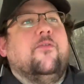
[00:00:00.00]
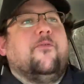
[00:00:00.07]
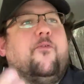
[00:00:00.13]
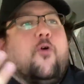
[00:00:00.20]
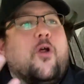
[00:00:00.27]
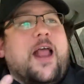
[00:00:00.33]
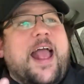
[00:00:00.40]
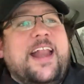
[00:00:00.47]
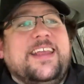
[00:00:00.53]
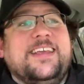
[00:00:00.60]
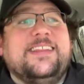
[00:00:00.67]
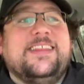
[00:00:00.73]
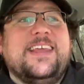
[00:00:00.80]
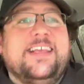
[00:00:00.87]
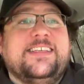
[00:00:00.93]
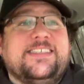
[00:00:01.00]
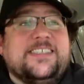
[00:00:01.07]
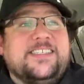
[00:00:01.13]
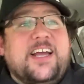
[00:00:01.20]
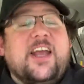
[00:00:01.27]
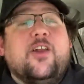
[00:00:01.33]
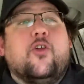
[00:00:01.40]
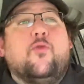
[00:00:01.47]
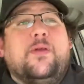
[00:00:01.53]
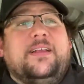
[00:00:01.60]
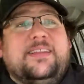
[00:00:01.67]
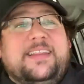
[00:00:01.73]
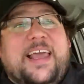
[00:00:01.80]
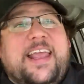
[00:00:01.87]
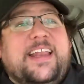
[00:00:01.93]
for anything Snyder
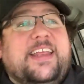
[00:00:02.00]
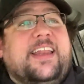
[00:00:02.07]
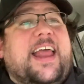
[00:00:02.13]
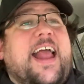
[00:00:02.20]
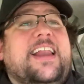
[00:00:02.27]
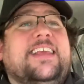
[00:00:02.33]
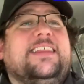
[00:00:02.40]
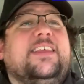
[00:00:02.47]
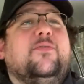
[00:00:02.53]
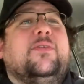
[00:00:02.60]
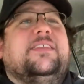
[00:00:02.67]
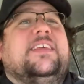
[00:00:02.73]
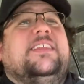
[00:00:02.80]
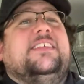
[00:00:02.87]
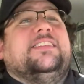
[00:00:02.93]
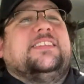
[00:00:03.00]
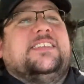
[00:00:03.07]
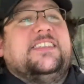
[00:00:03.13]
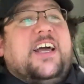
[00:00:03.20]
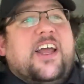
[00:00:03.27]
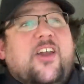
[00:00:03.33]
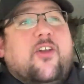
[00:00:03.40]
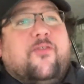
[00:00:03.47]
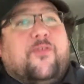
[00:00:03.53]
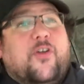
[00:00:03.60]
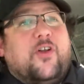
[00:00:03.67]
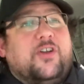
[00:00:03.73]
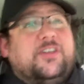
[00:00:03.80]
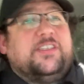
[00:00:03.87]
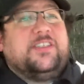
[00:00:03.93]
related, anything within the
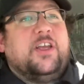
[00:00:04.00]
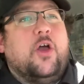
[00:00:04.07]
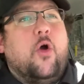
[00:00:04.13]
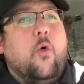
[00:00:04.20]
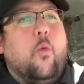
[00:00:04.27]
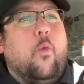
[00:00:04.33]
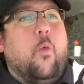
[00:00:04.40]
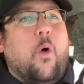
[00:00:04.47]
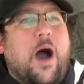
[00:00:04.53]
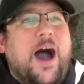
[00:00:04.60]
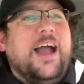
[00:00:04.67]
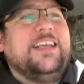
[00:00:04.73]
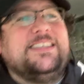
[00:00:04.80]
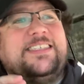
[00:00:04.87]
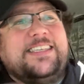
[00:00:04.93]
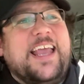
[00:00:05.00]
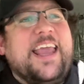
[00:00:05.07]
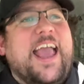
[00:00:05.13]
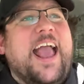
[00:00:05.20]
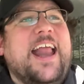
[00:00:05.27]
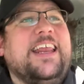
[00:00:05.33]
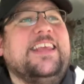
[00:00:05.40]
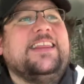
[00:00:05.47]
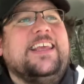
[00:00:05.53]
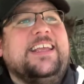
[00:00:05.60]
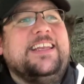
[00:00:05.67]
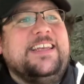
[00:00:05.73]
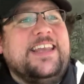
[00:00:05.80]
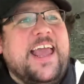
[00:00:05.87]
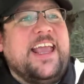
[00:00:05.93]
Snyderverse, why say
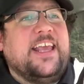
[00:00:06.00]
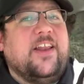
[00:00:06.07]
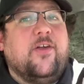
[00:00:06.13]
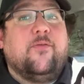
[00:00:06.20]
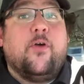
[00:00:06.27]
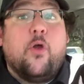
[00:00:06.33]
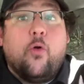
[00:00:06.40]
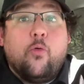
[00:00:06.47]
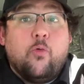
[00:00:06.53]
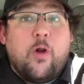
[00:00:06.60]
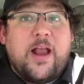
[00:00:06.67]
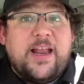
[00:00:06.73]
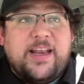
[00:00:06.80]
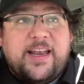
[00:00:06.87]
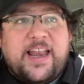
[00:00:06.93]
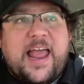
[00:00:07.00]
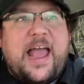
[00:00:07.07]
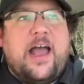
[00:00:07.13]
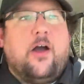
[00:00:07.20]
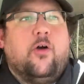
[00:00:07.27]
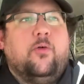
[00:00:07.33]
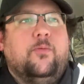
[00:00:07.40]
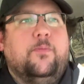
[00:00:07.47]
anything negative right now?